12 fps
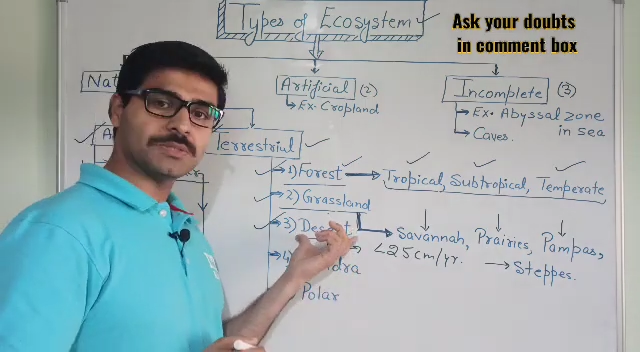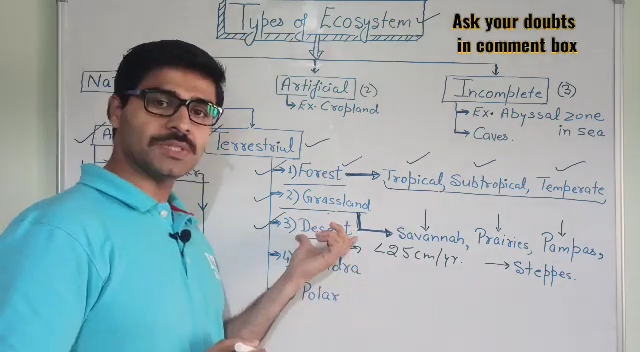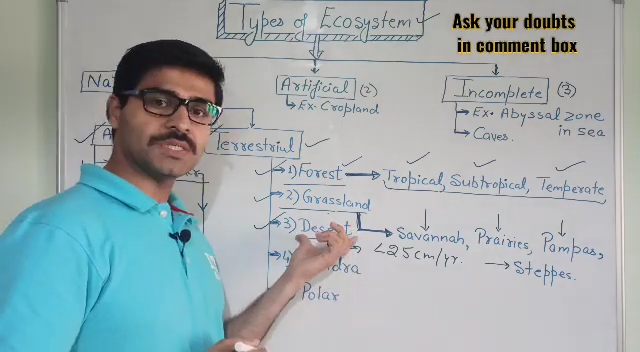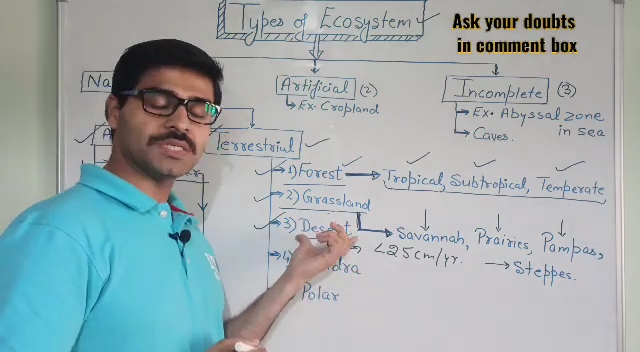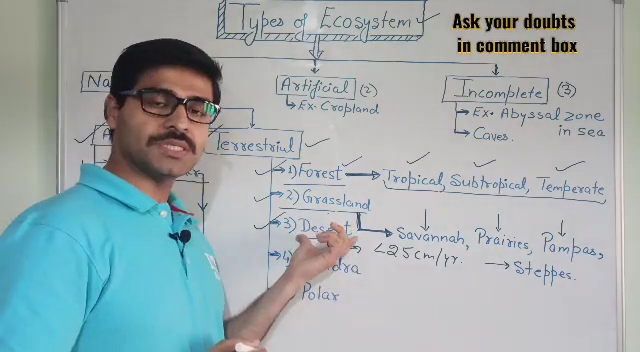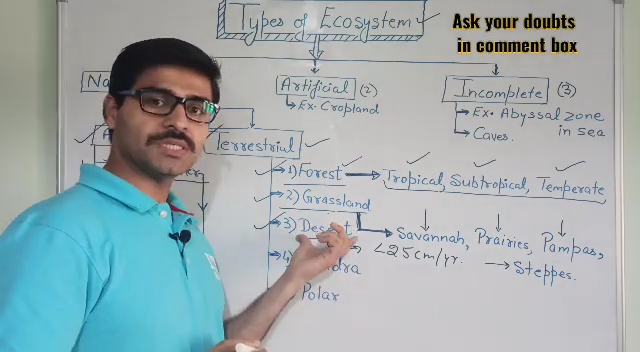
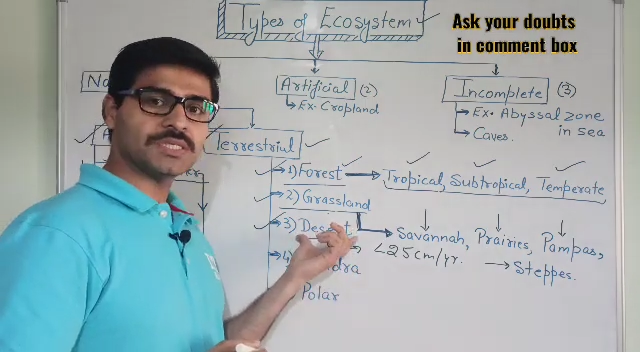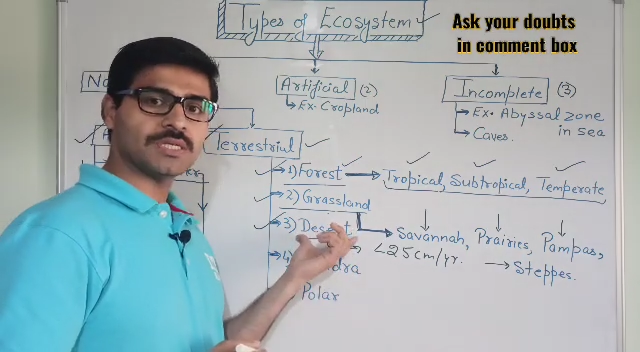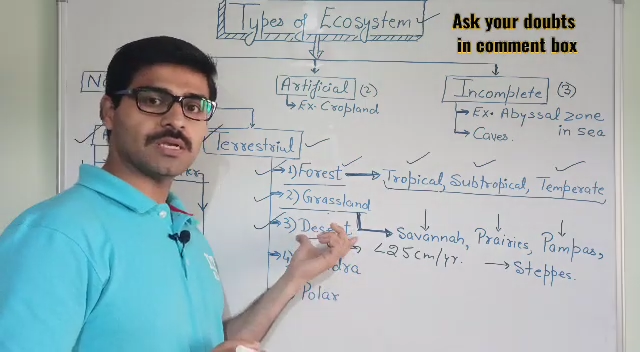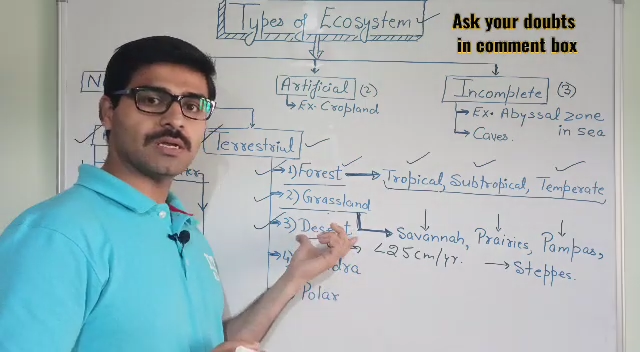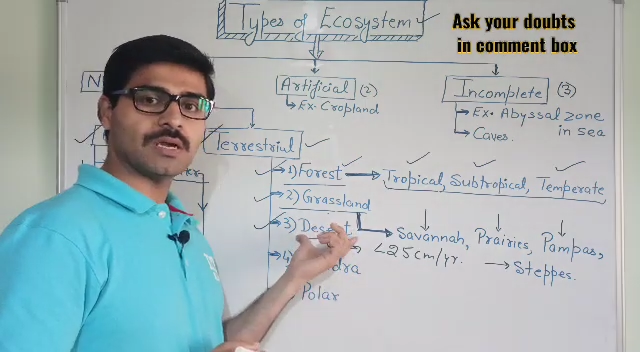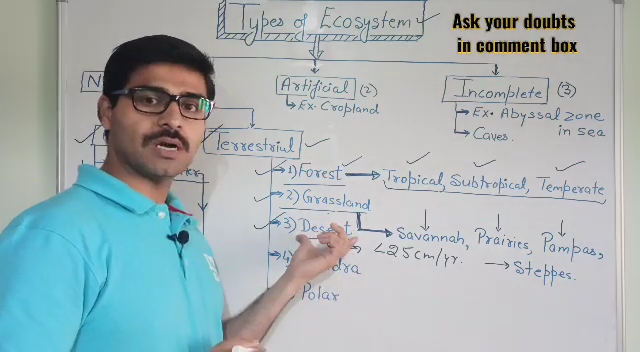
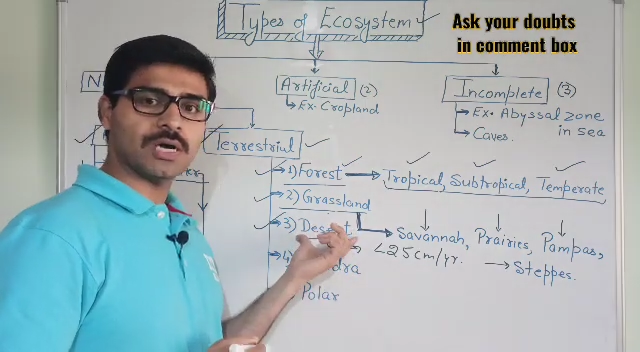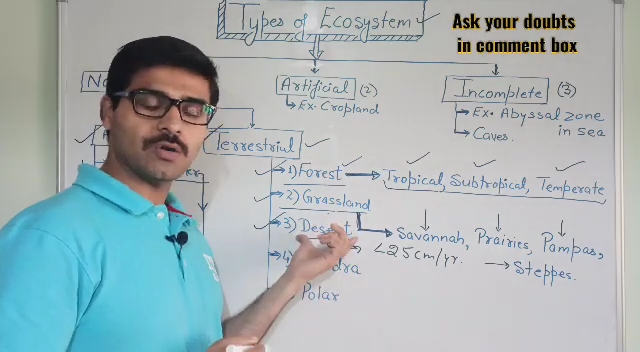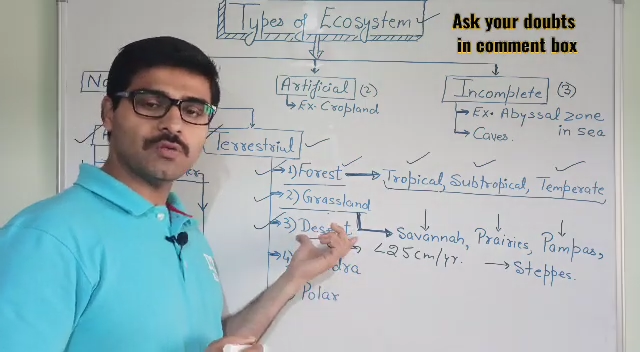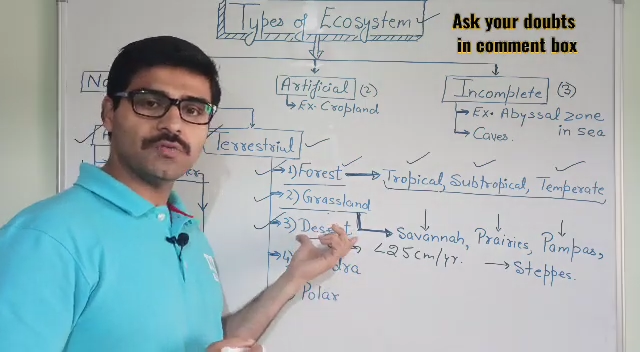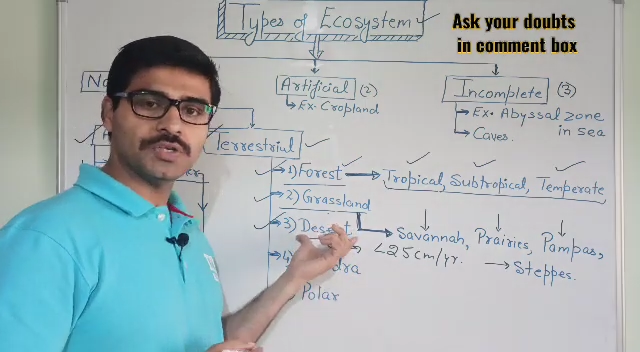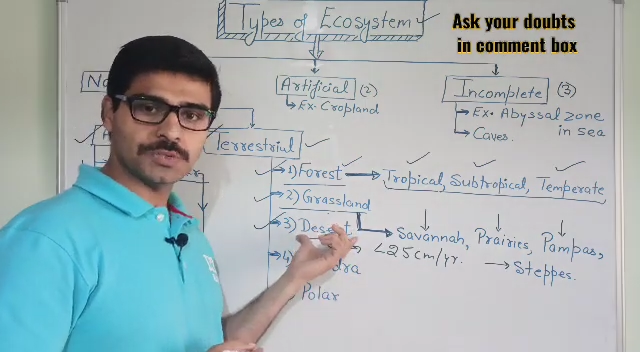species are
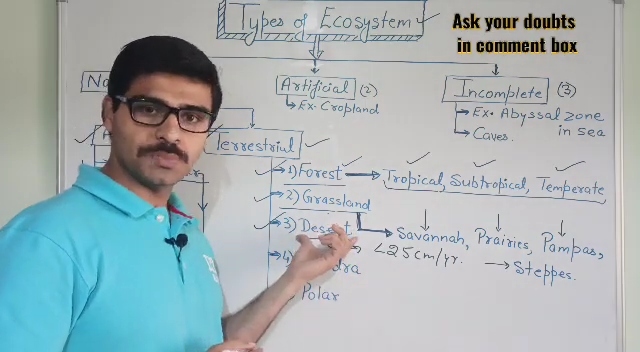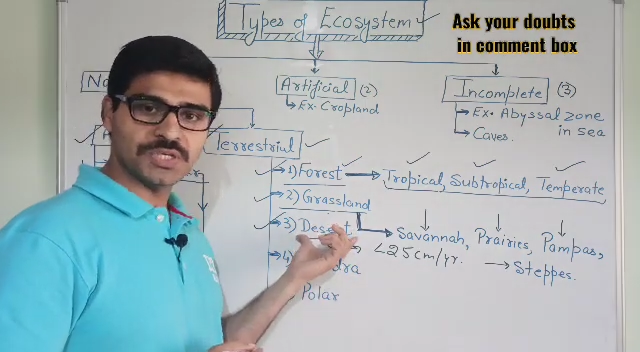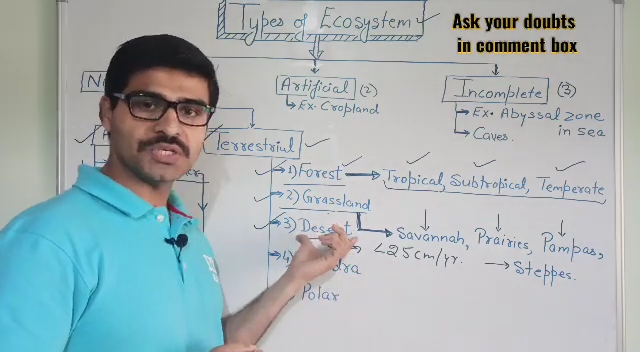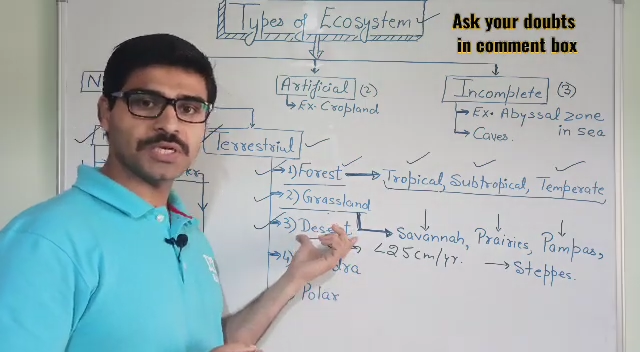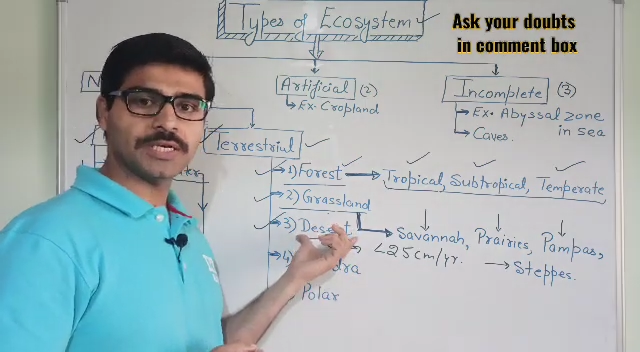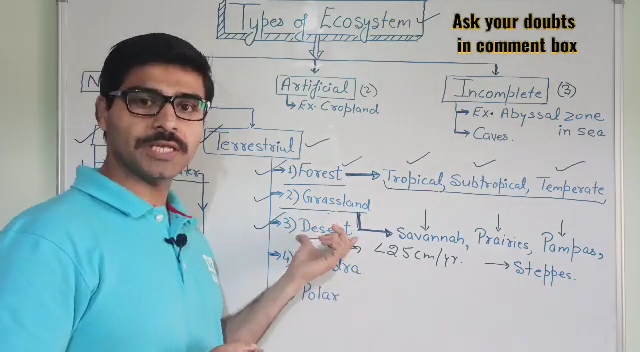of a
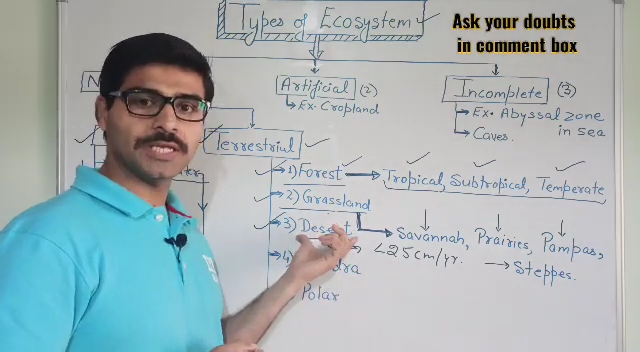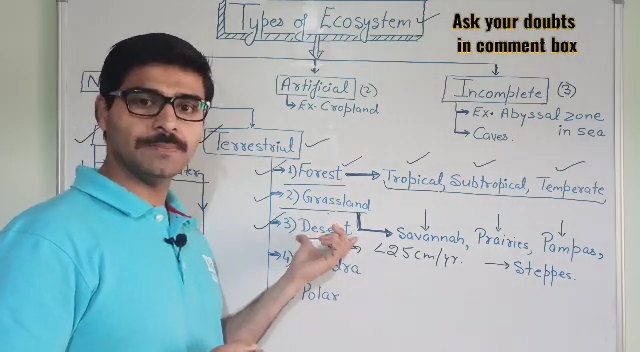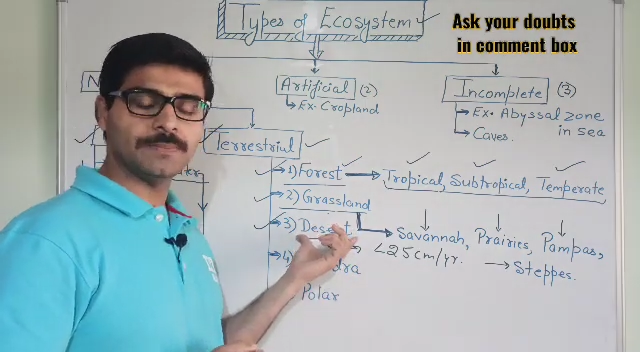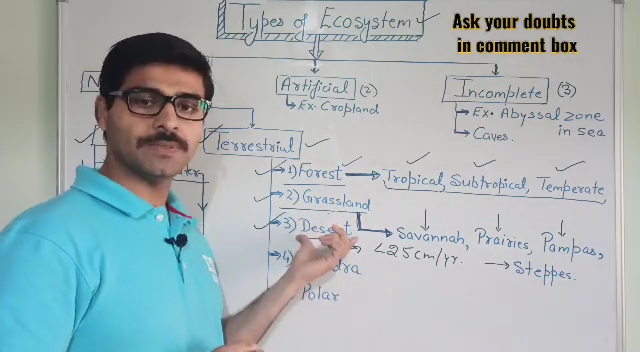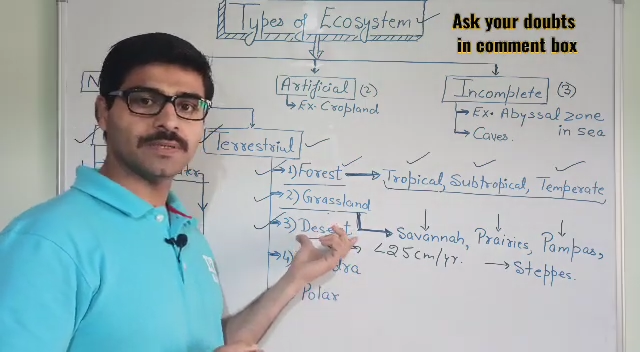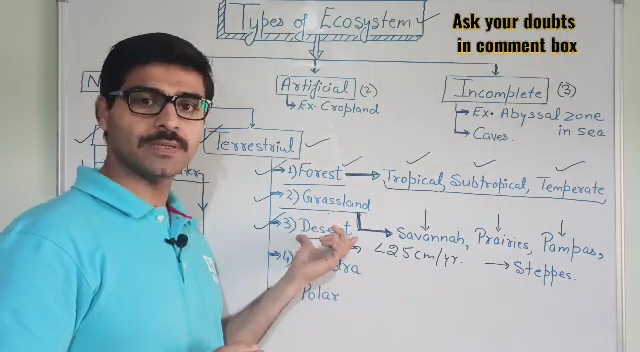special type,